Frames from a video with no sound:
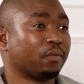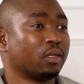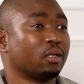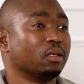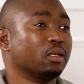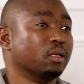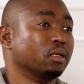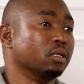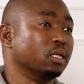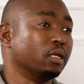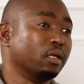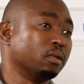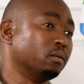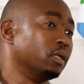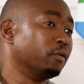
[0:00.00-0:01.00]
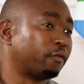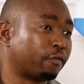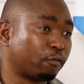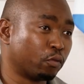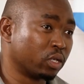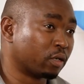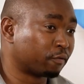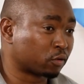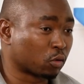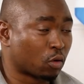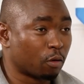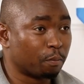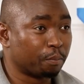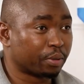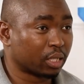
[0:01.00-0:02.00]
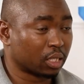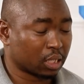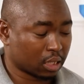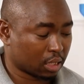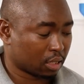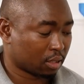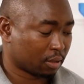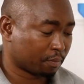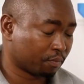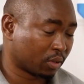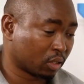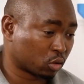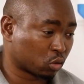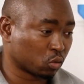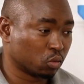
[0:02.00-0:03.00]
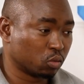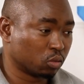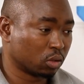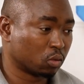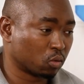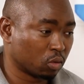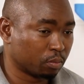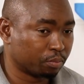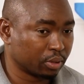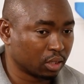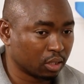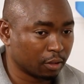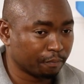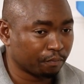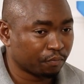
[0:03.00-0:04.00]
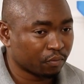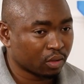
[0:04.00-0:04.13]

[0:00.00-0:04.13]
if we have to compare the two, it will be,